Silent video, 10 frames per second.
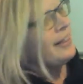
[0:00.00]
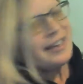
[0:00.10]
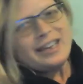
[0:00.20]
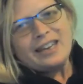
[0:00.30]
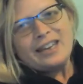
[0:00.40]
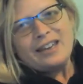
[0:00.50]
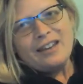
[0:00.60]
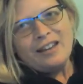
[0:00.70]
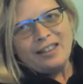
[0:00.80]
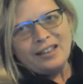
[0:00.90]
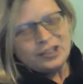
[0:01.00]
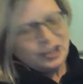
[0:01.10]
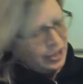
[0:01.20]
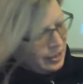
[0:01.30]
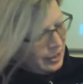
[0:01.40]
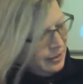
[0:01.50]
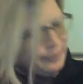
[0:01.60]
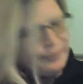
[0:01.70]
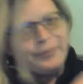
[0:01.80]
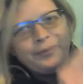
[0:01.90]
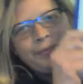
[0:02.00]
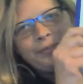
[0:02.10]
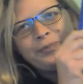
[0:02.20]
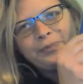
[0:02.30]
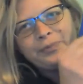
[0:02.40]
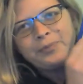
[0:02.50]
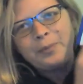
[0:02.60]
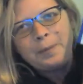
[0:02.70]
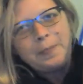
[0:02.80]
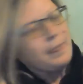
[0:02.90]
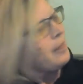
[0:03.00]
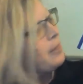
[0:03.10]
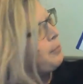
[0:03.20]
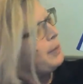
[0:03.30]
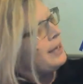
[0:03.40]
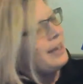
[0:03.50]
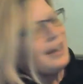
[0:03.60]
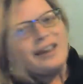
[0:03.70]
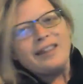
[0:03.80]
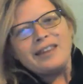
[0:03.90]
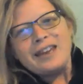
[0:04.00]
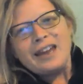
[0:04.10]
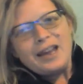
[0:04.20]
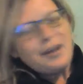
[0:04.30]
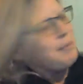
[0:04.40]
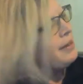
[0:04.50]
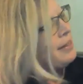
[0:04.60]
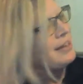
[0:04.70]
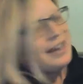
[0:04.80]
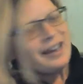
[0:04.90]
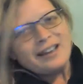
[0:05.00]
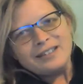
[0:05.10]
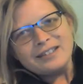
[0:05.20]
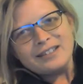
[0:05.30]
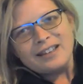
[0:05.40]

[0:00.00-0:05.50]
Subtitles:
The E, the G, the P, the M, the S,